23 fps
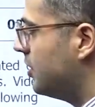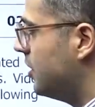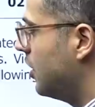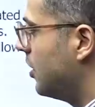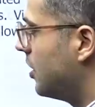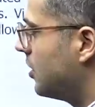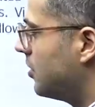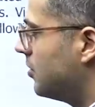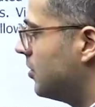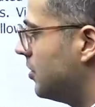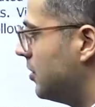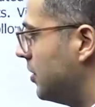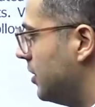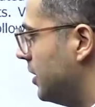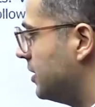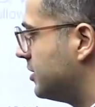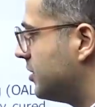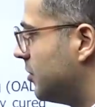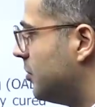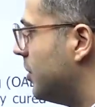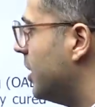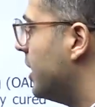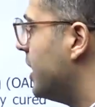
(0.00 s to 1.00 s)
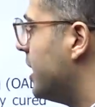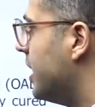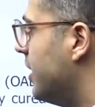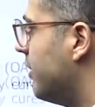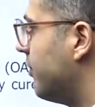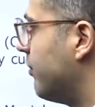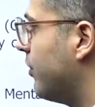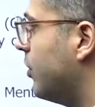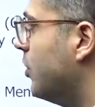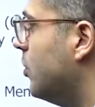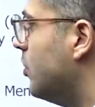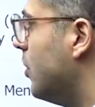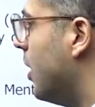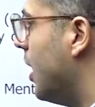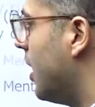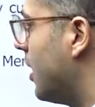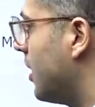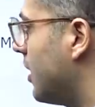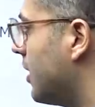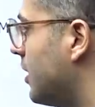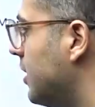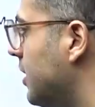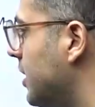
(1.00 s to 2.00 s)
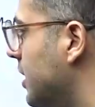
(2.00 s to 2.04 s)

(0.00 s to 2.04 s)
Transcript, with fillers: your disability if you are